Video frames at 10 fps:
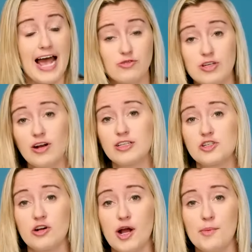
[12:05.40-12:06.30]
as we talked on the
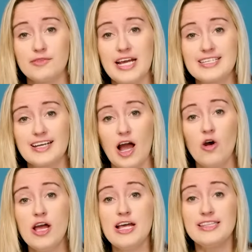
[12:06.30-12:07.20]
show a couple of days ago,
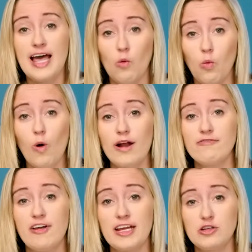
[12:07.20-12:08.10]
that one
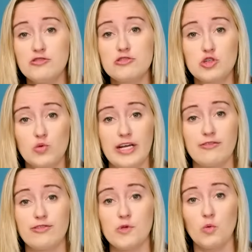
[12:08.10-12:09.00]
fake news
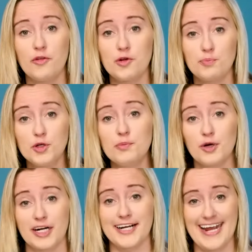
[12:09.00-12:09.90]
tweet from the Walter
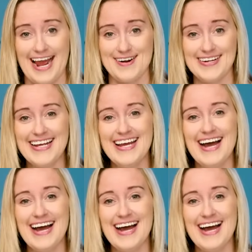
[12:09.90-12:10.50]
Bloomberg account